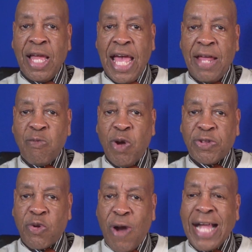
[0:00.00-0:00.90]
And
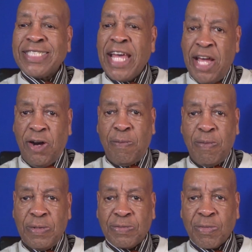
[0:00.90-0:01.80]
with Christ's help,
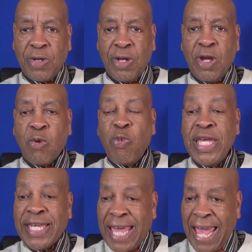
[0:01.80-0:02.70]

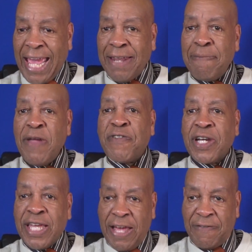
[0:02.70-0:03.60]
we can be
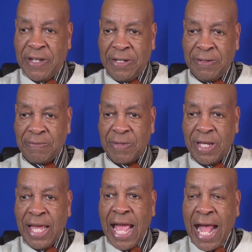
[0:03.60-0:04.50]
forgiven
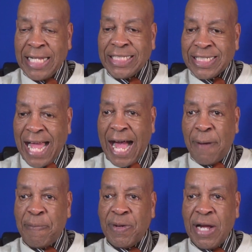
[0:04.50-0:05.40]
and
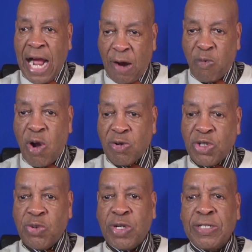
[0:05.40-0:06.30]
stop our
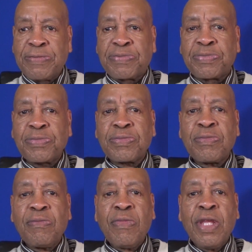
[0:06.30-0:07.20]
wrongdoing.
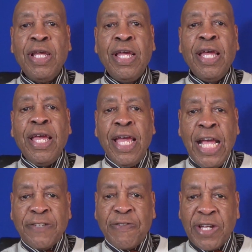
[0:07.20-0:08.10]

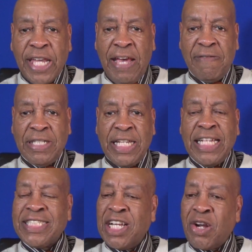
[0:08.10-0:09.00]
His forgiveness
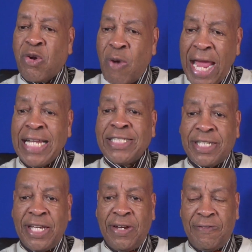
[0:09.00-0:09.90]
is the
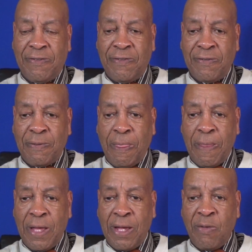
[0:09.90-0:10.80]
greatest gift.
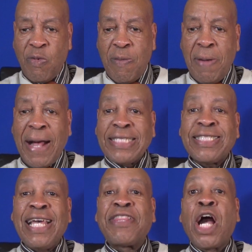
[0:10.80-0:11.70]
Remember, I
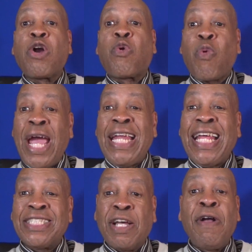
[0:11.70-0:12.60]
said the
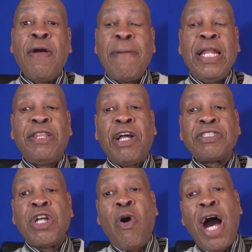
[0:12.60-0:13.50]
greatest gift, meaning
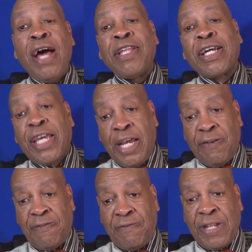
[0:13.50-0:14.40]
there's no other
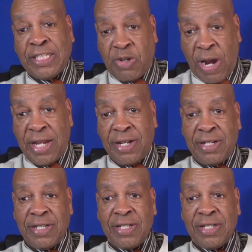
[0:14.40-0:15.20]
gift that's greater